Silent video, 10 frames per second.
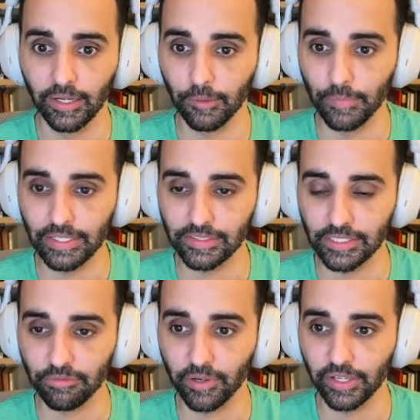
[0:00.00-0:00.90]

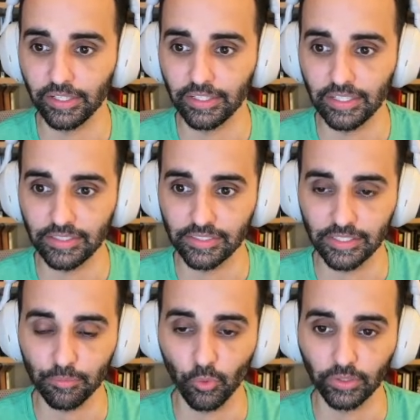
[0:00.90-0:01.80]

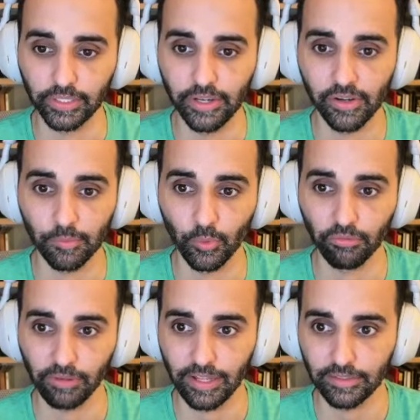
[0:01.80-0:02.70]
it's more linear and more
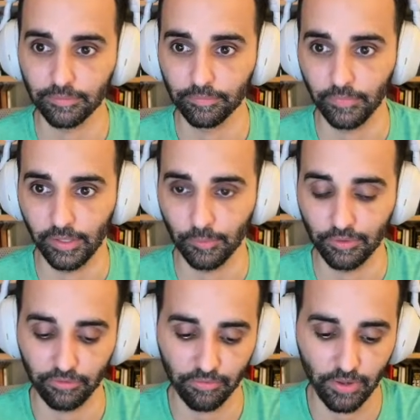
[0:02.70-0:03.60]
flat.
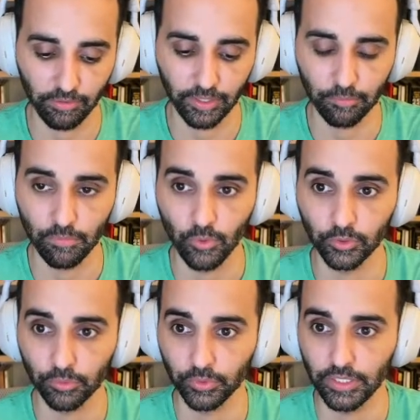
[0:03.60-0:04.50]
But if you have like
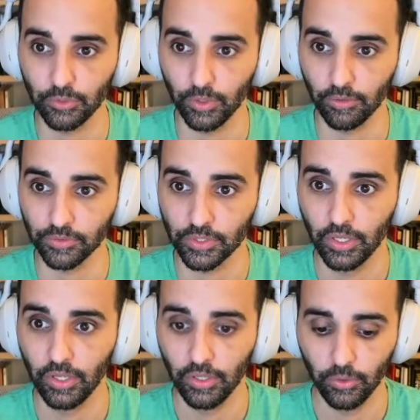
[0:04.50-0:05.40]
multiple d12s,
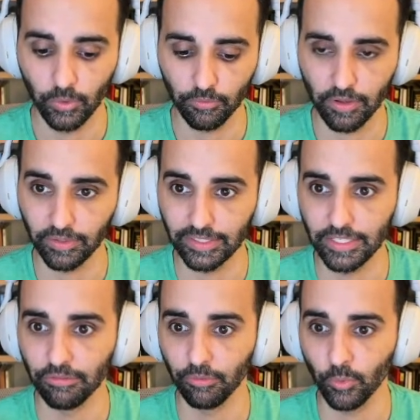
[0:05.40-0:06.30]
or if we have like
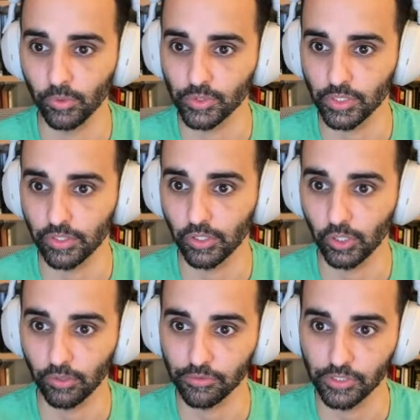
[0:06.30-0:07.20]
d4s, the
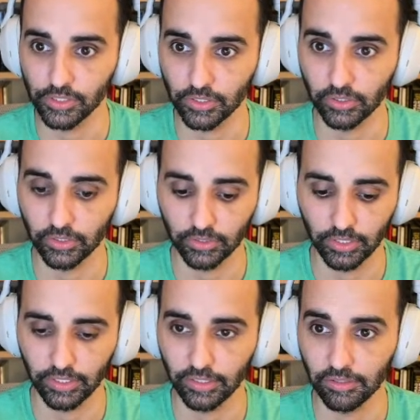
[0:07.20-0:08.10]
curves just look
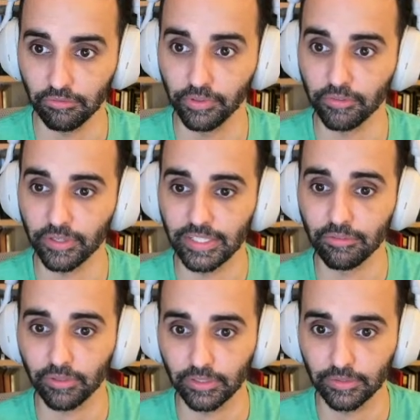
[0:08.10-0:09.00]
like very, very
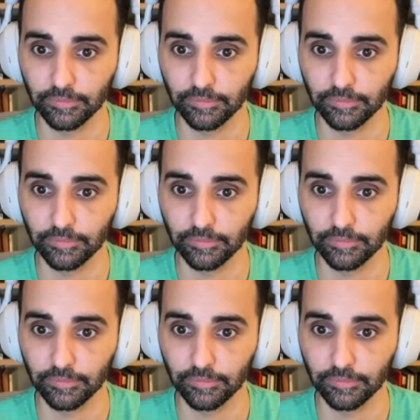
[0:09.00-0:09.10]
different.